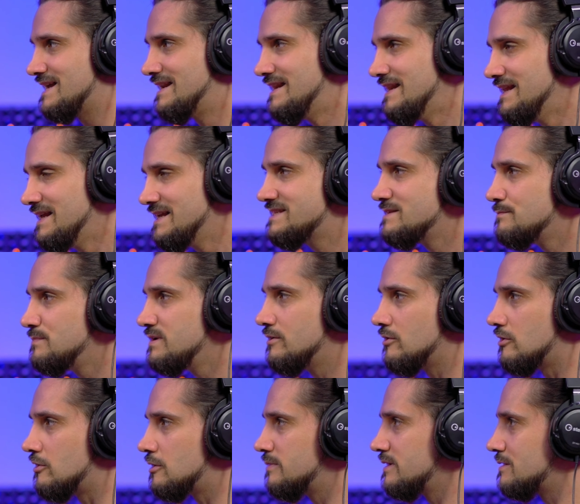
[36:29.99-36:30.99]
They need to be
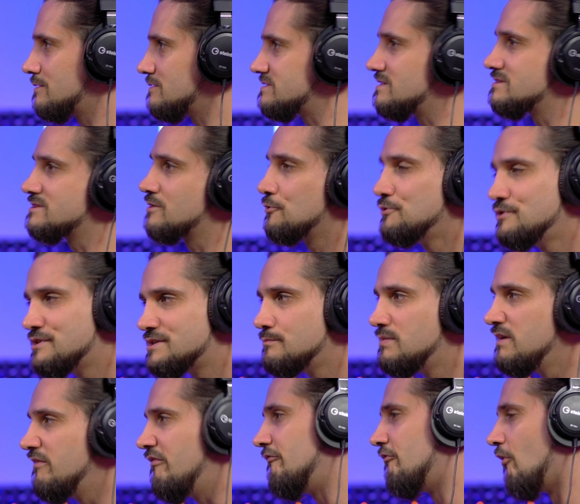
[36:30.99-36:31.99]
heard because there's going to
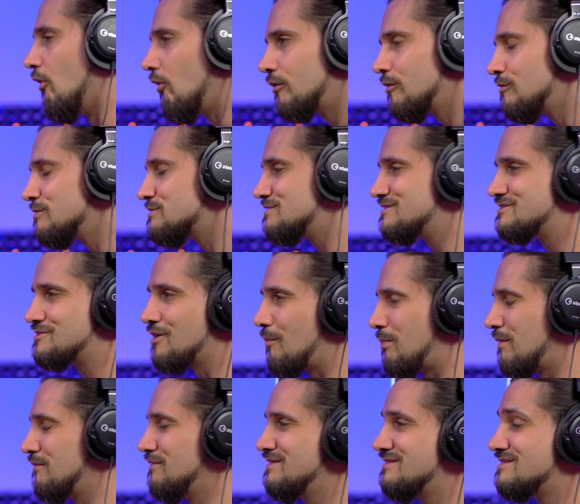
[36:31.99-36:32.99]
be vocals on
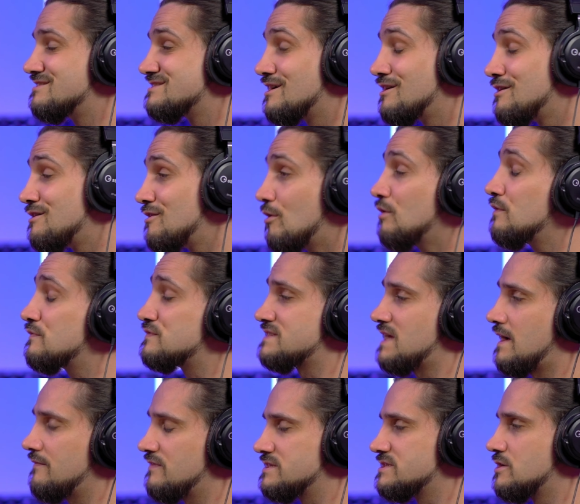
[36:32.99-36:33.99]
top of it. There's a lot of
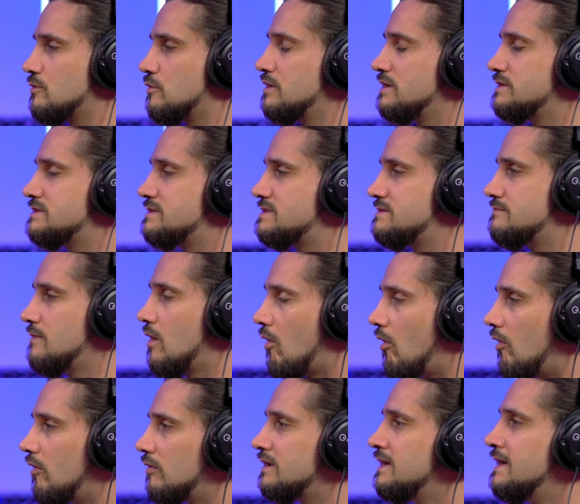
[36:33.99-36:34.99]
stuff that's going
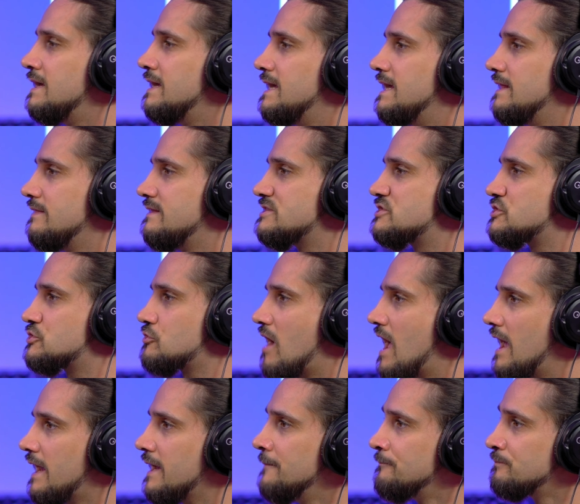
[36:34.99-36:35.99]
on in this
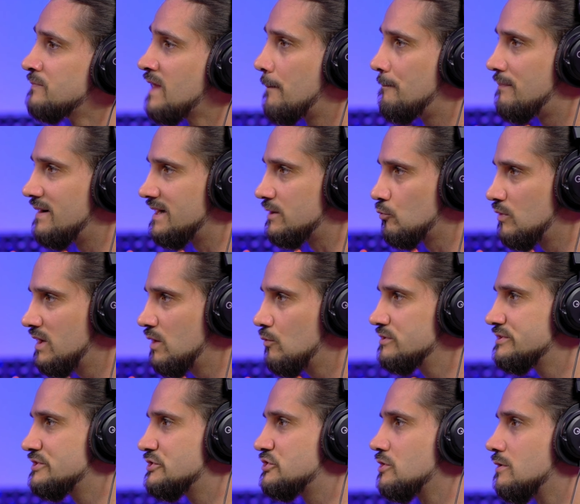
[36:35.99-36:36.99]
track. But what I
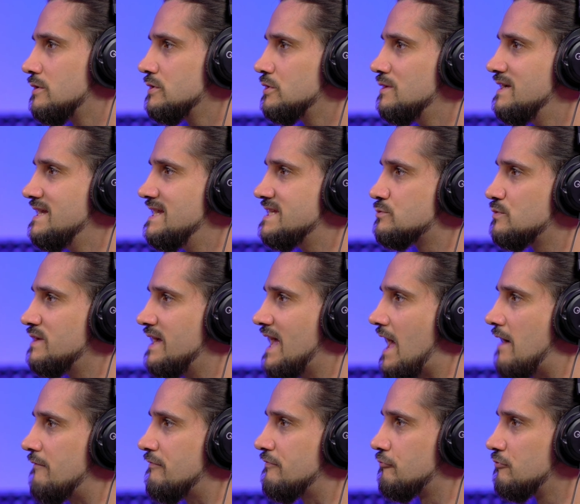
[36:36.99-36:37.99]
want to show you is we
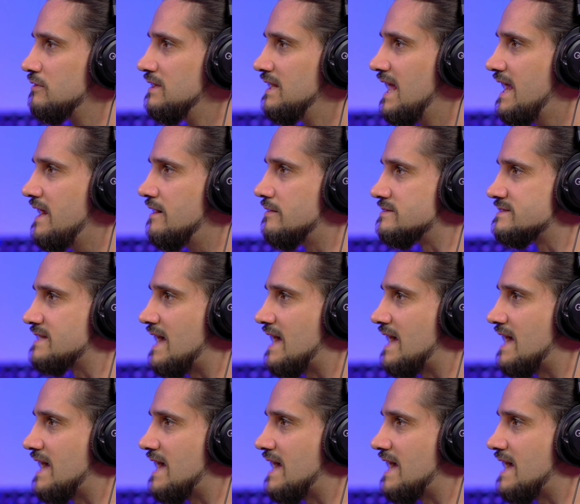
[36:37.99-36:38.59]
have three layers.